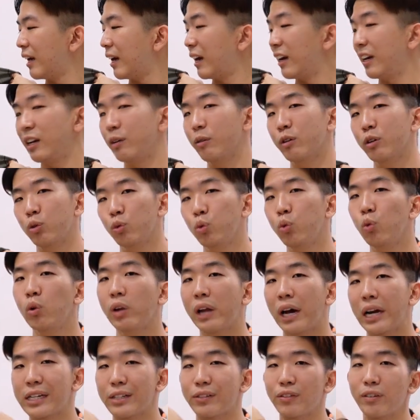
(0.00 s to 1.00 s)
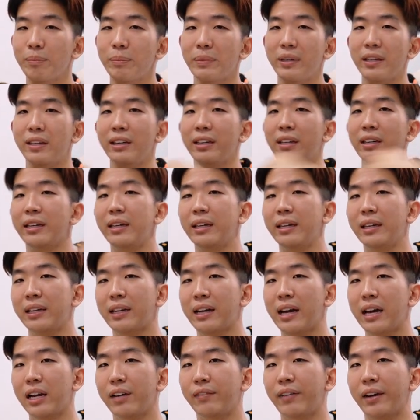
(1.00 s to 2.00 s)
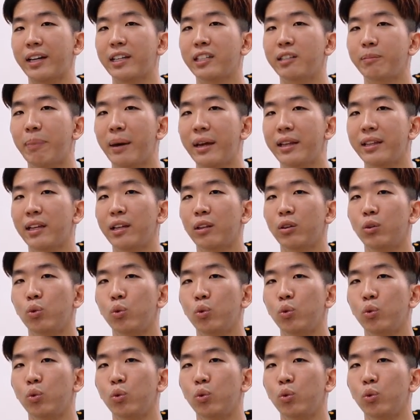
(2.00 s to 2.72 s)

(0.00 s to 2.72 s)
and it was too large for me. It kind of expanded